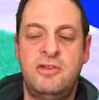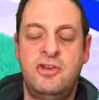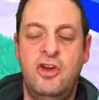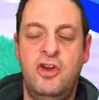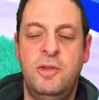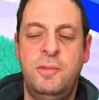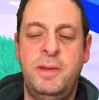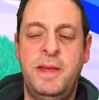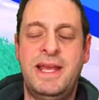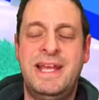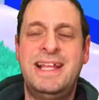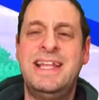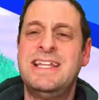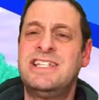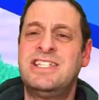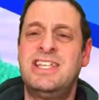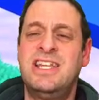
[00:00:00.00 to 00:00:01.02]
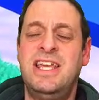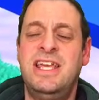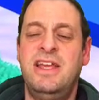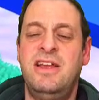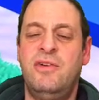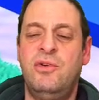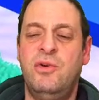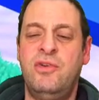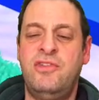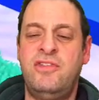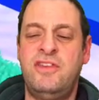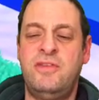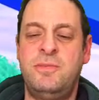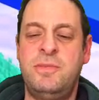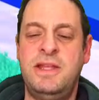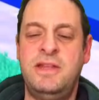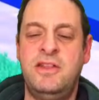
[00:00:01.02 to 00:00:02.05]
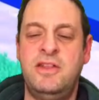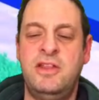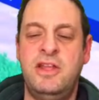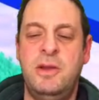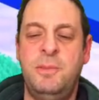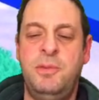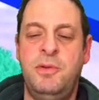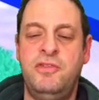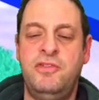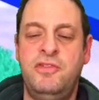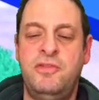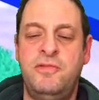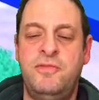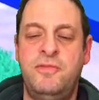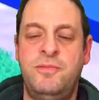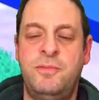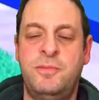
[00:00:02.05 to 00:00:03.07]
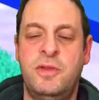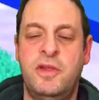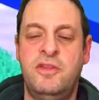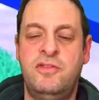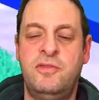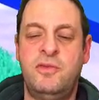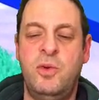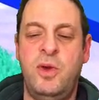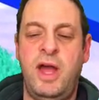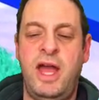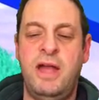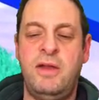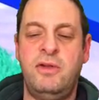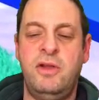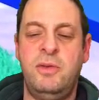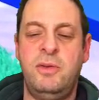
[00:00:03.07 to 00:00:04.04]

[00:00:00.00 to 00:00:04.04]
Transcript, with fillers: got a bit glitchy, or does this mean that the other person's is out?